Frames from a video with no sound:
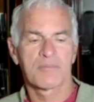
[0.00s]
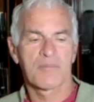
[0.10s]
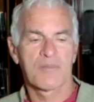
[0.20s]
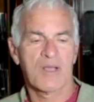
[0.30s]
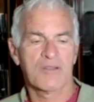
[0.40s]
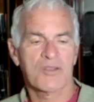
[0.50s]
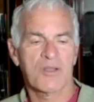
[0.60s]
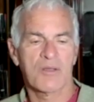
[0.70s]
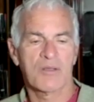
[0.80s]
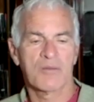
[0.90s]
that's
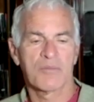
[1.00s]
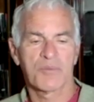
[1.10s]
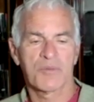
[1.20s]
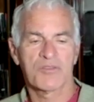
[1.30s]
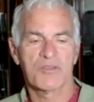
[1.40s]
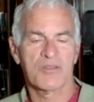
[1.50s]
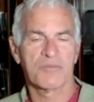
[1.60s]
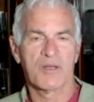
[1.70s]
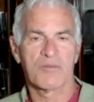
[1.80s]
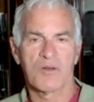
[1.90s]
how I perceive
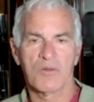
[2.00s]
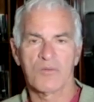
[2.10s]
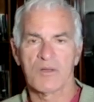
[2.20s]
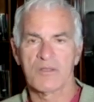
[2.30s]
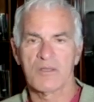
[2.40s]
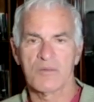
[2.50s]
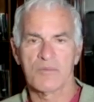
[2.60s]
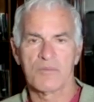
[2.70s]
my role right now.